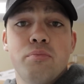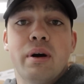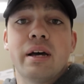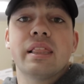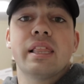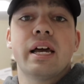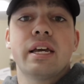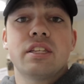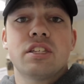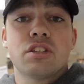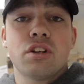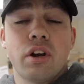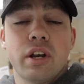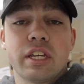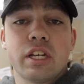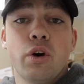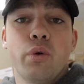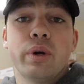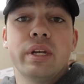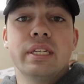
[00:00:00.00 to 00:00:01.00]
my lights
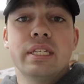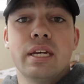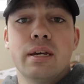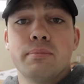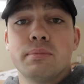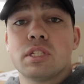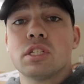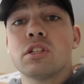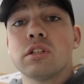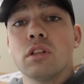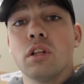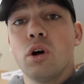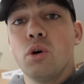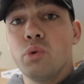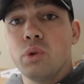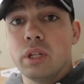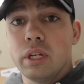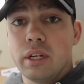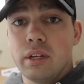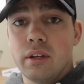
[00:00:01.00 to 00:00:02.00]
started going dim
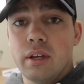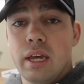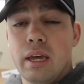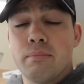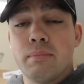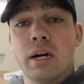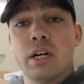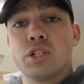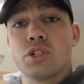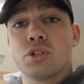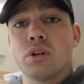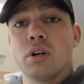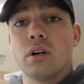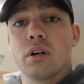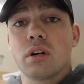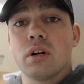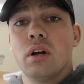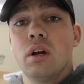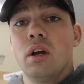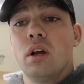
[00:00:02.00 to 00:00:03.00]
slowly in my
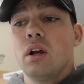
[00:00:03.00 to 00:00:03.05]
truck.